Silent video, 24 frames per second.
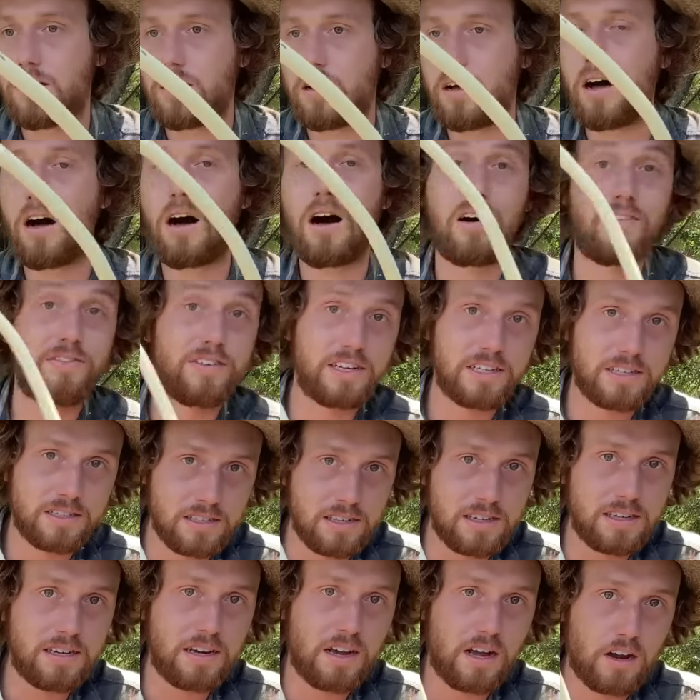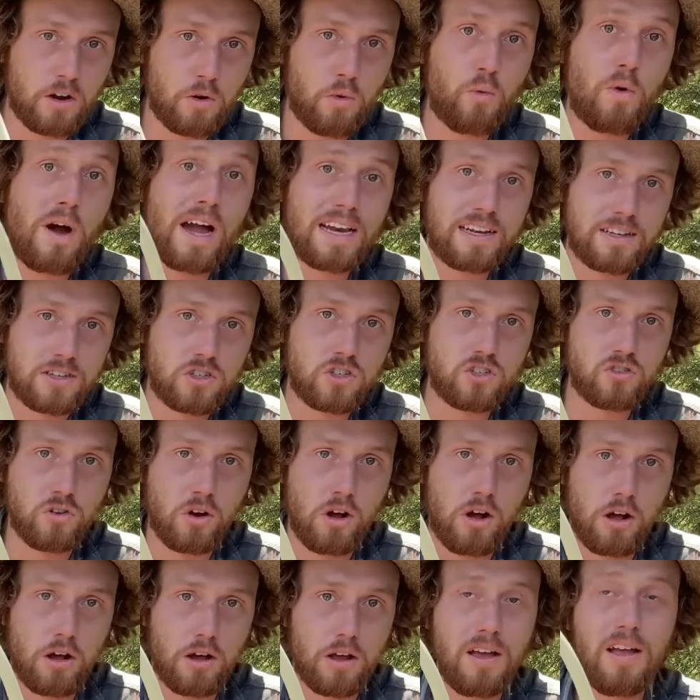Obviously not quite as
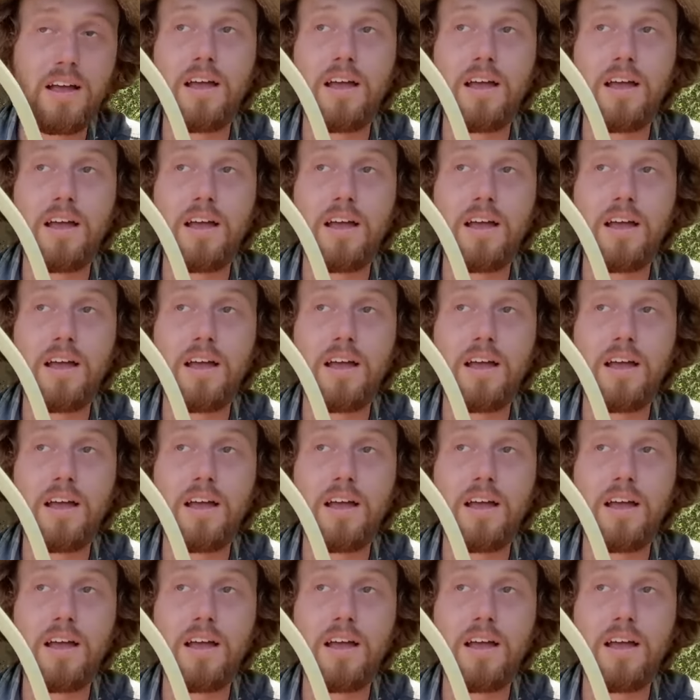strong,